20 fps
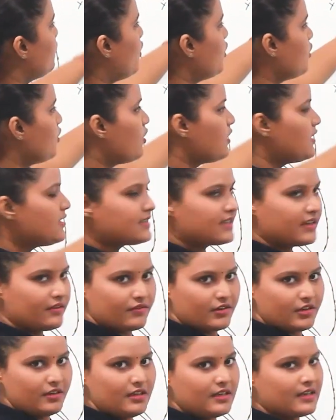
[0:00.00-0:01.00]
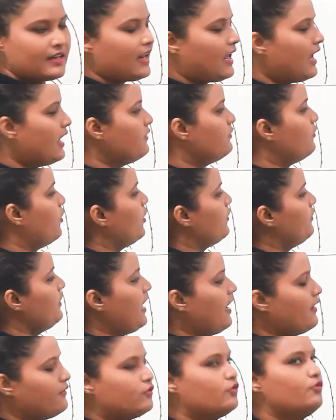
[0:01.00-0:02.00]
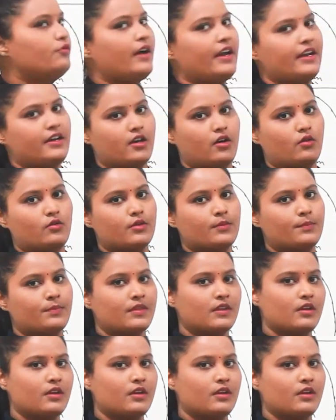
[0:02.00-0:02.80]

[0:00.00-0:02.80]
what all is given and what we have to find out.